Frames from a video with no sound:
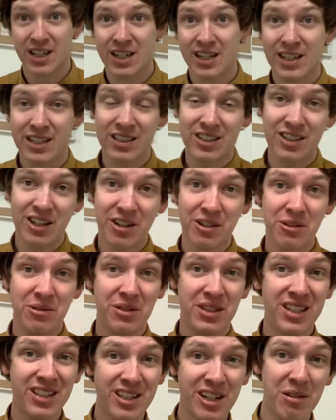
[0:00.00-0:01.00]
So
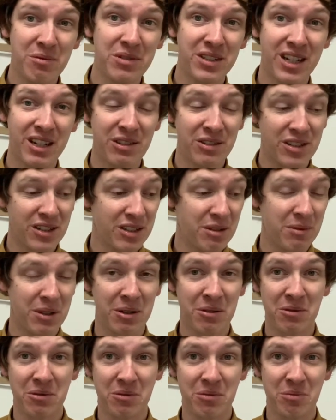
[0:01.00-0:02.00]
this comes down to
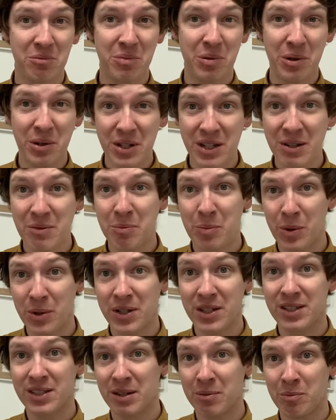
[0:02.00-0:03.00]
something pretty
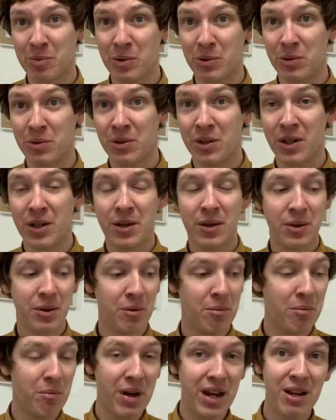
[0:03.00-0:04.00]
simple. The
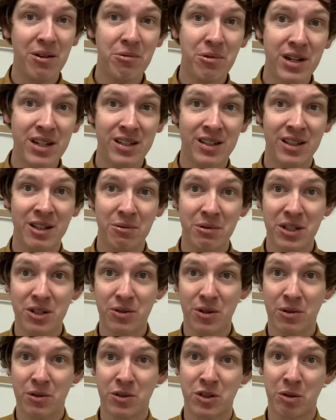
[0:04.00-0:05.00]
main reason that we
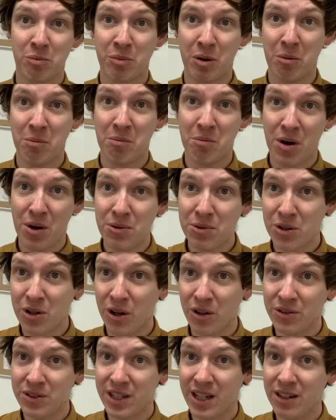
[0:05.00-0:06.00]
struggle to promote
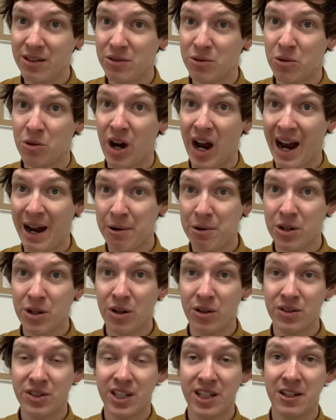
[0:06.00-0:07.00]
content or our
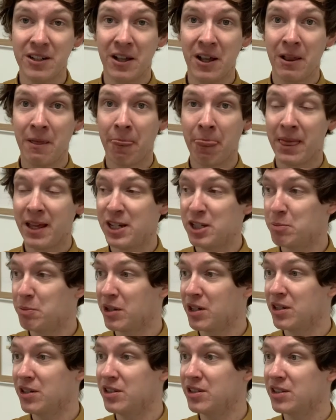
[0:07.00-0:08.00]
content is
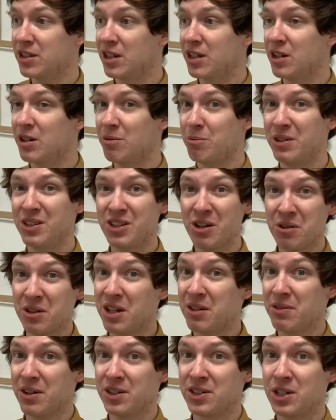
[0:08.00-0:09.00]
because we don't give
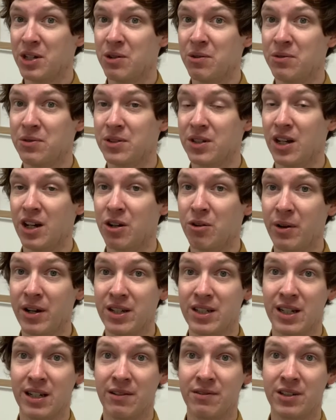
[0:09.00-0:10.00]
ourselves a great
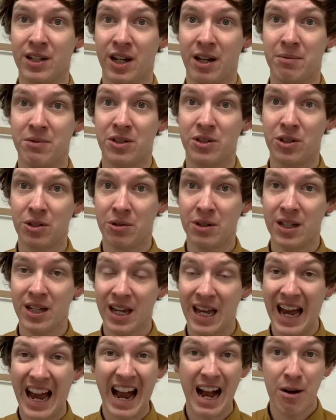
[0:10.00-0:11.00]
deal of time to do it,
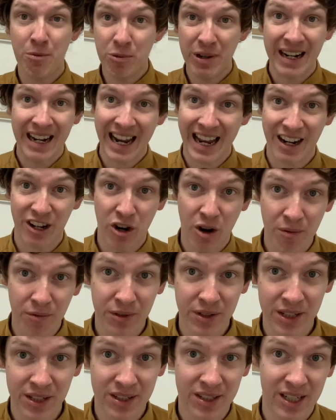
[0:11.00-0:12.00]
and we lack
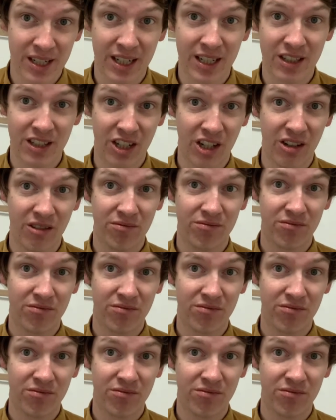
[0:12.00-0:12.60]
confidence in it too.